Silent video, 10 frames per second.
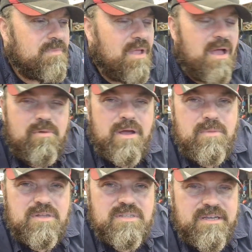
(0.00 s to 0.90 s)
I ride
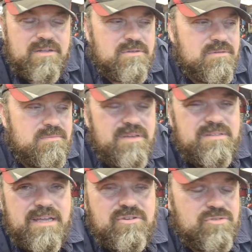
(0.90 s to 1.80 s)
motorcycles. They're
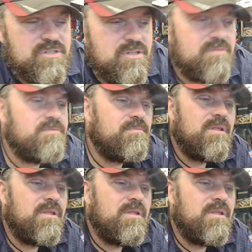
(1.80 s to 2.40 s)
dangerous enough.